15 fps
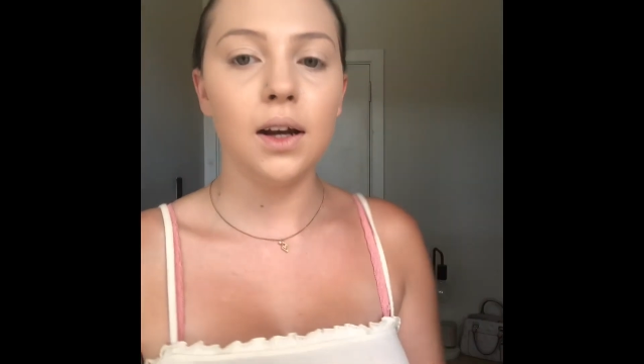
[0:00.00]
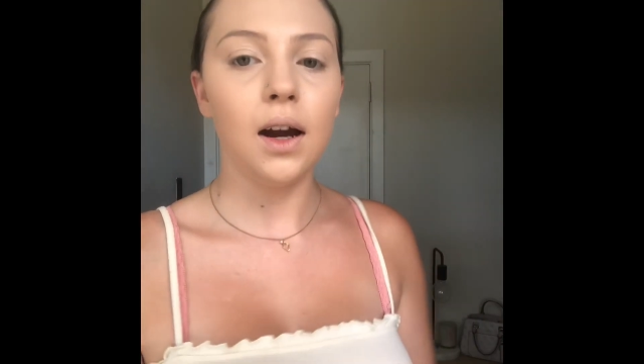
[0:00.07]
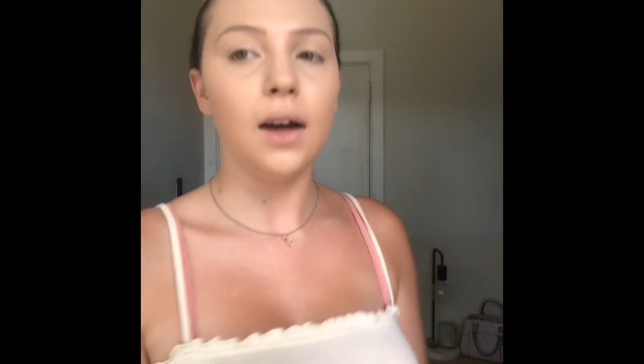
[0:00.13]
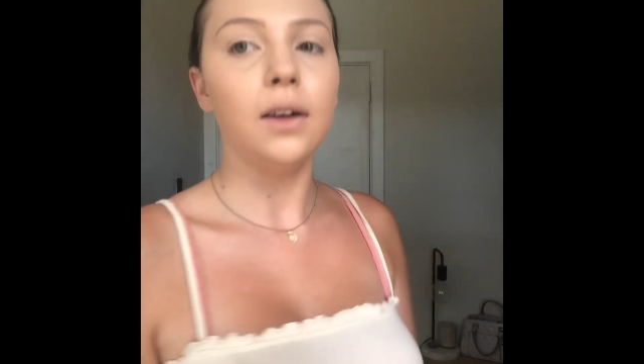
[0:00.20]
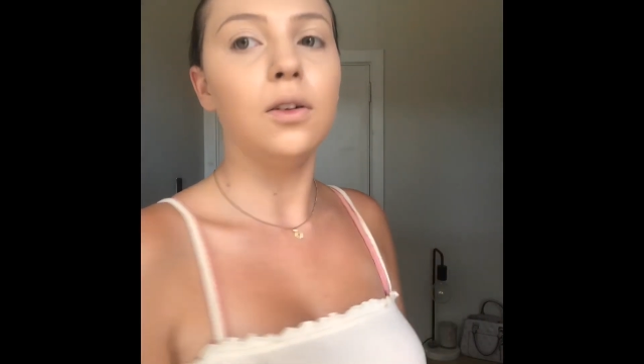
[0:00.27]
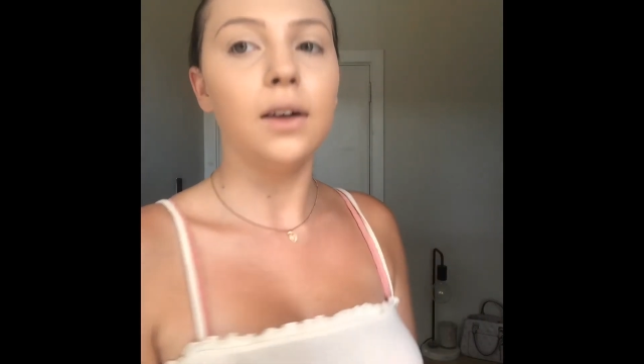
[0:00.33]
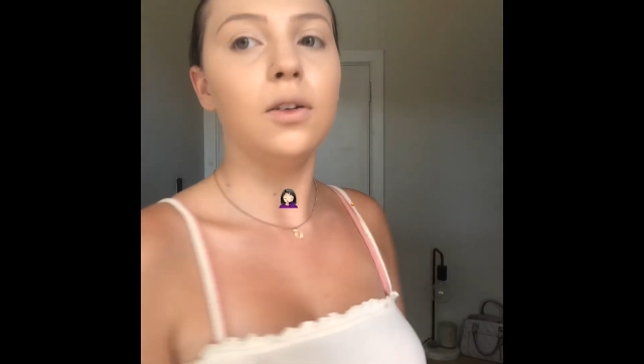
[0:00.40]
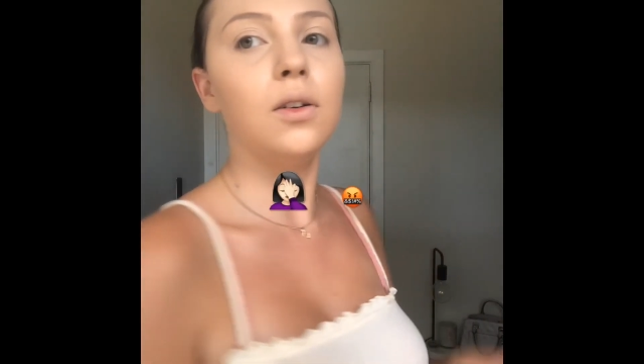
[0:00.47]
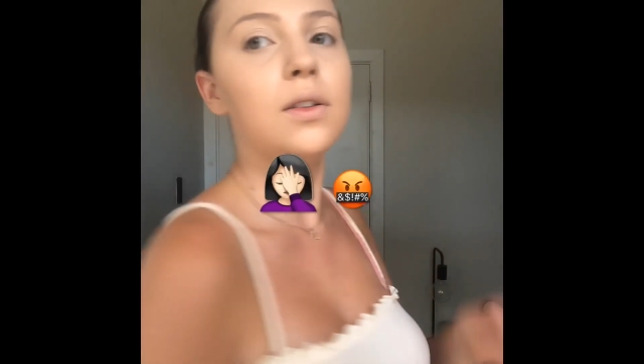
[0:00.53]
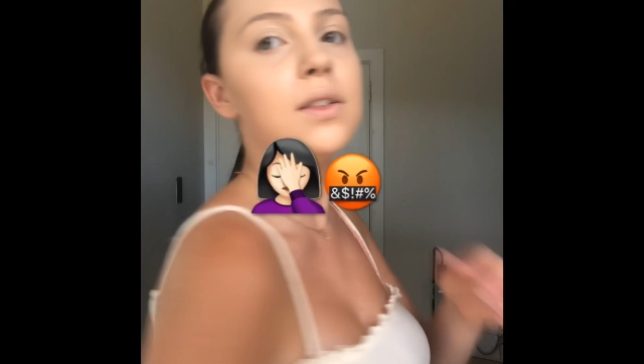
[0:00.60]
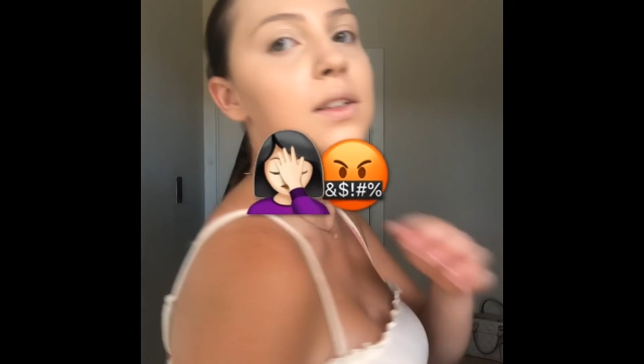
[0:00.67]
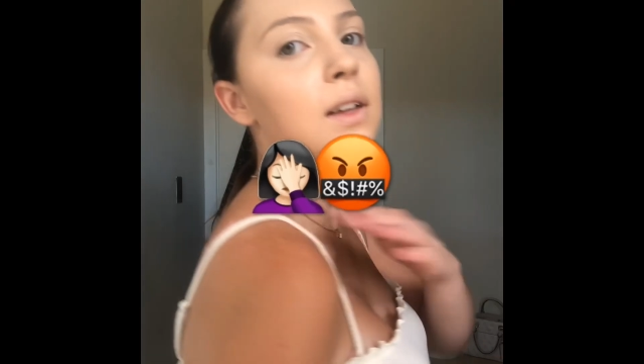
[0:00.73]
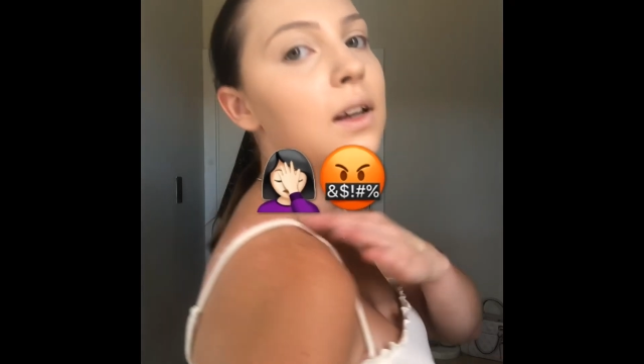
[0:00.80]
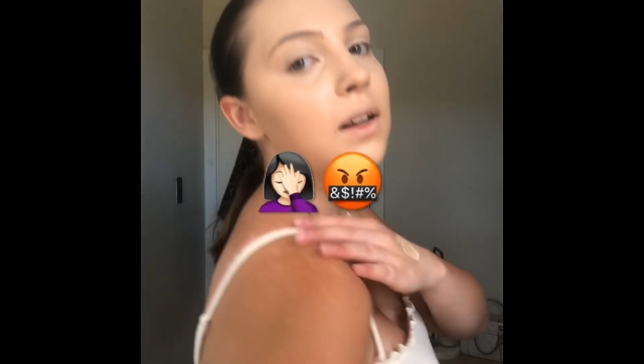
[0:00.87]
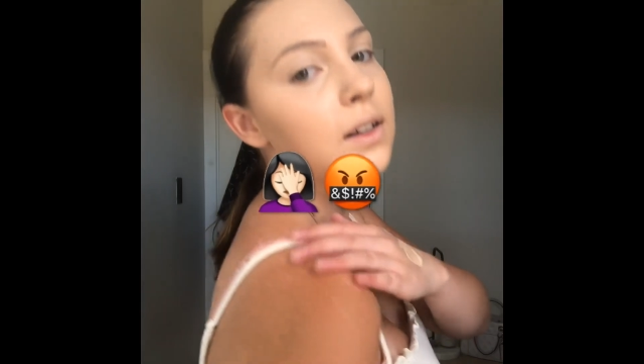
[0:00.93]
I got
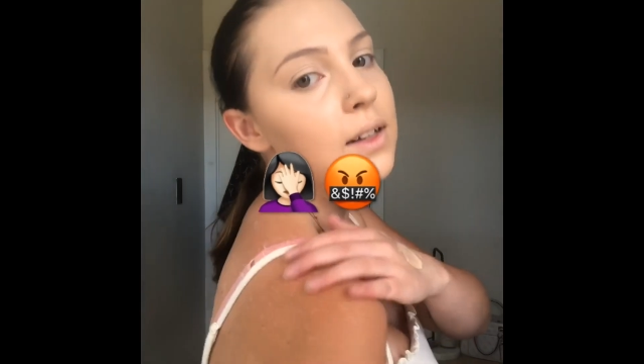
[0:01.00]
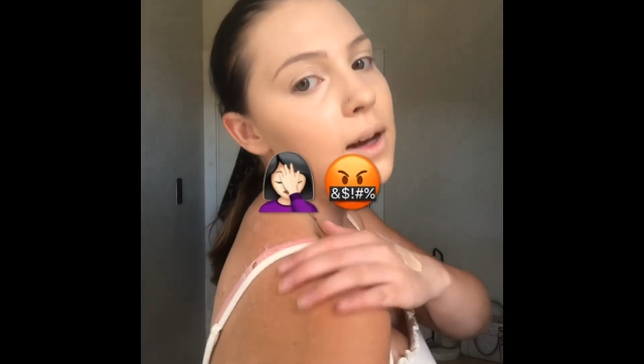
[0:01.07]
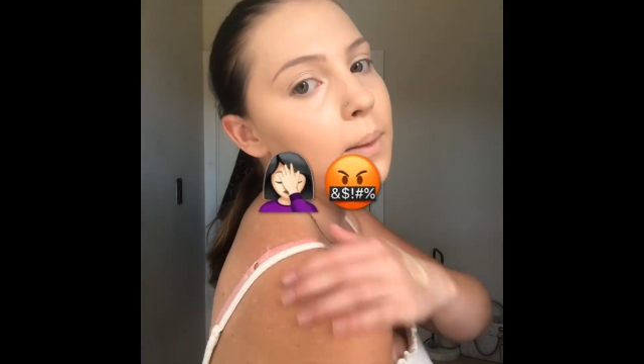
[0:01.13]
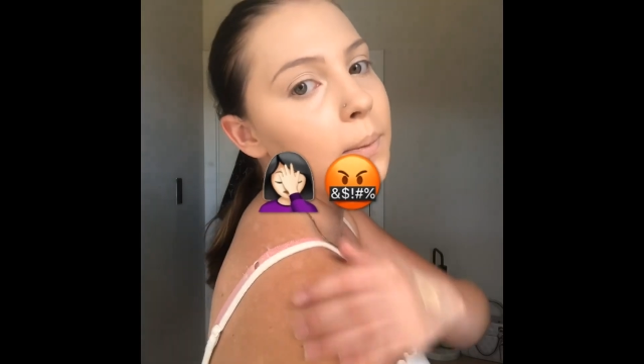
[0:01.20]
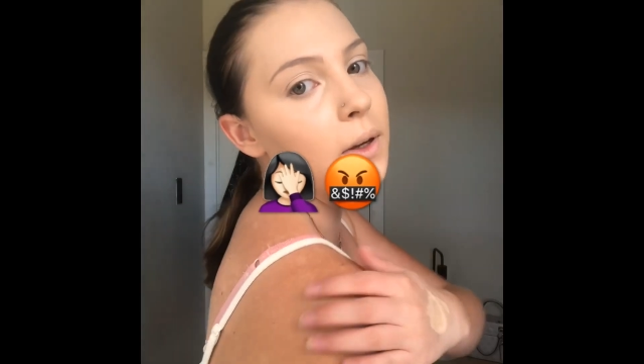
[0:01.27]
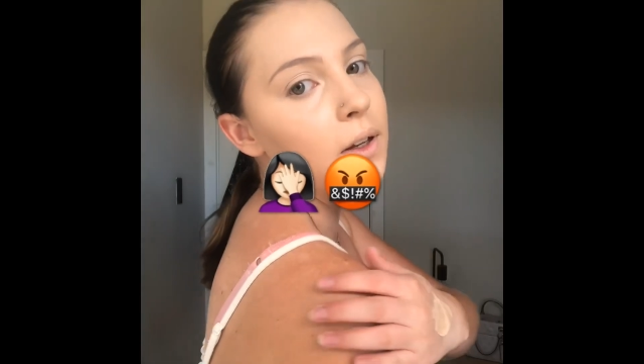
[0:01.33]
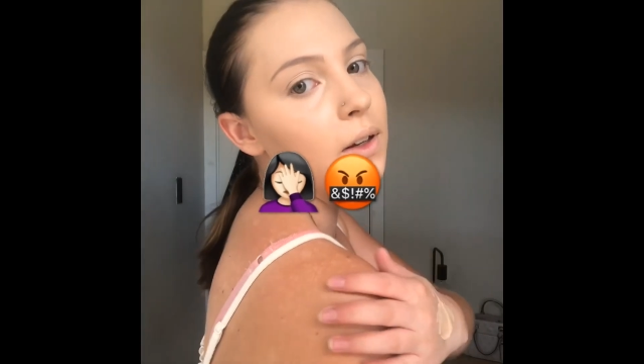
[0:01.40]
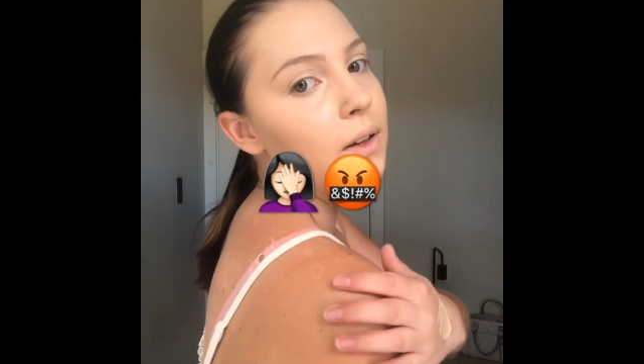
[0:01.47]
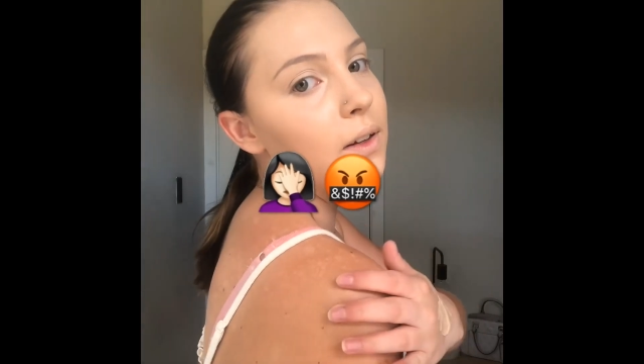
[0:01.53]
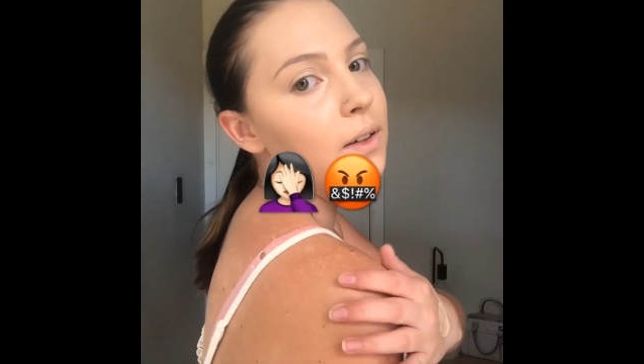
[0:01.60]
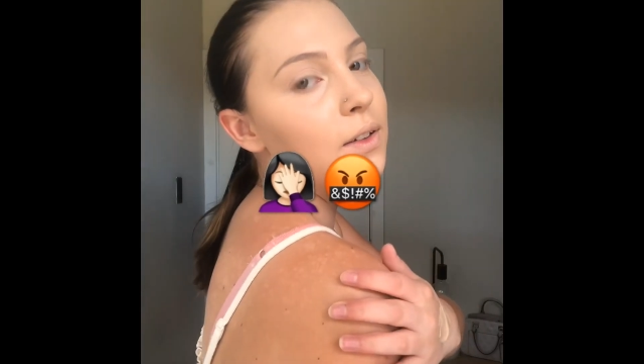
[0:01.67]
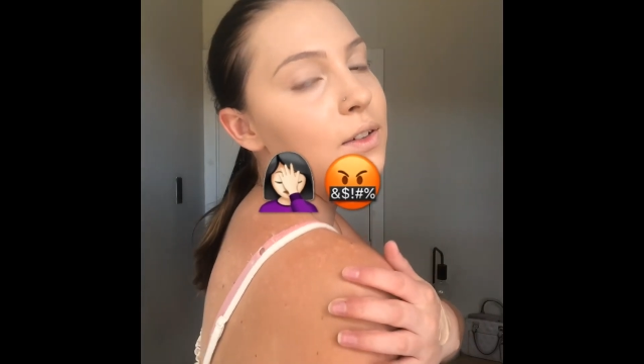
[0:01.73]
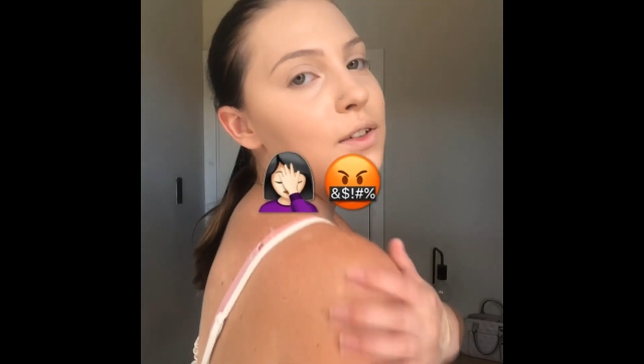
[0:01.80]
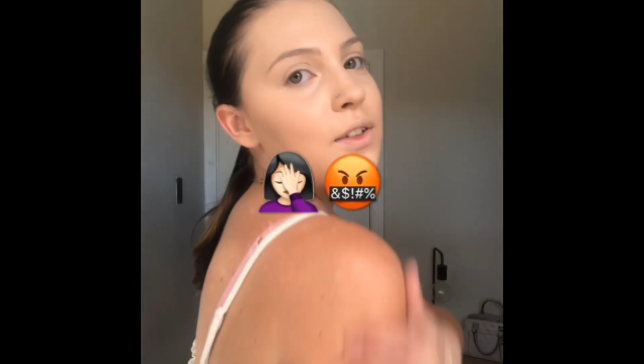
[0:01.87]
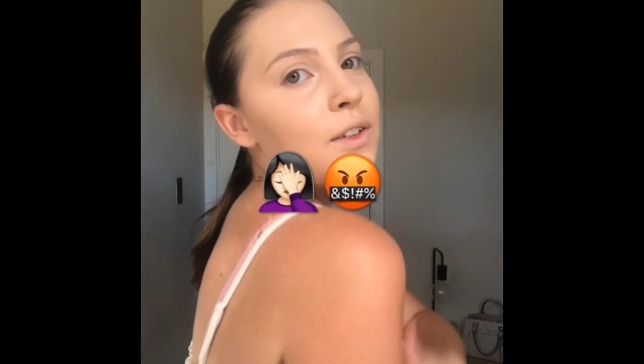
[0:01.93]
skin
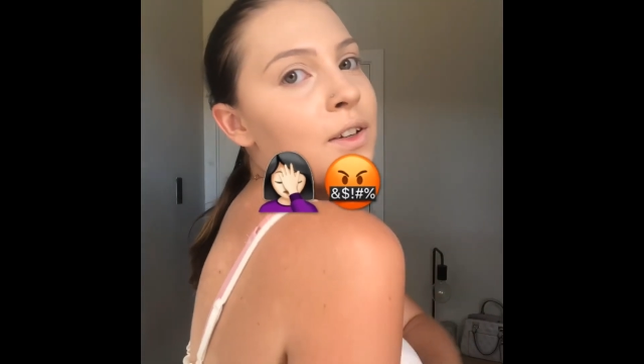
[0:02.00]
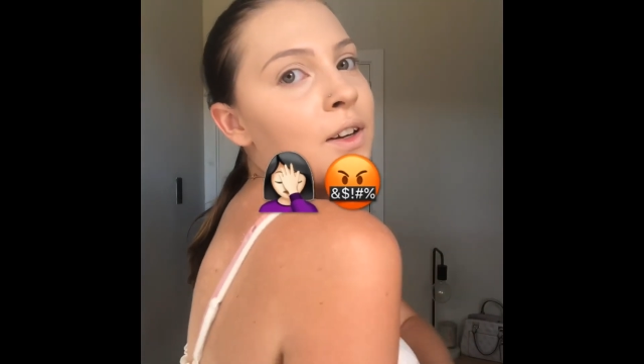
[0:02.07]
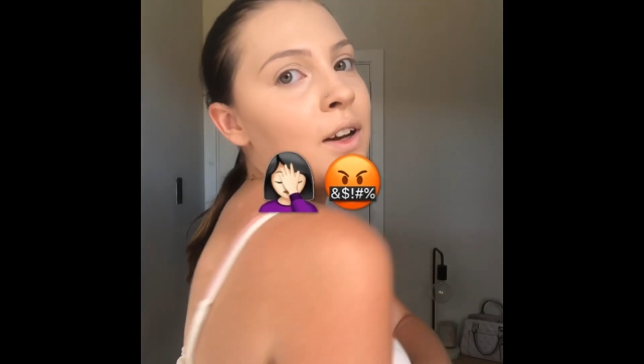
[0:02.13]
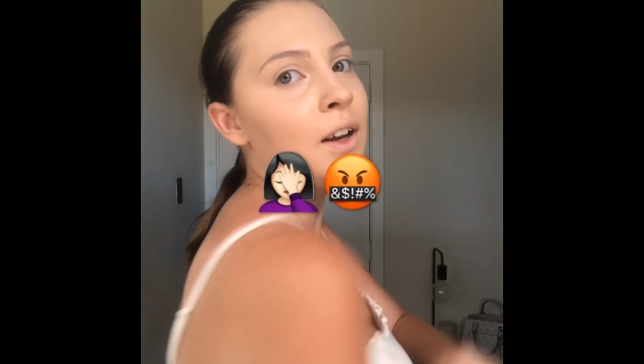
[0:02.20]
damaged,